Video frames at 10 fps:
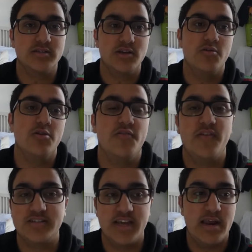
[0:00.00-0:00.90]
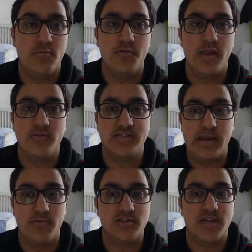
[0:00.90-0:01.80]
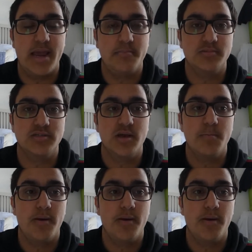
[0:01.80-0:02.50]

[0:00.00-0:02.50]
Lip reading: So you fancy anyone now? It's anyone's games.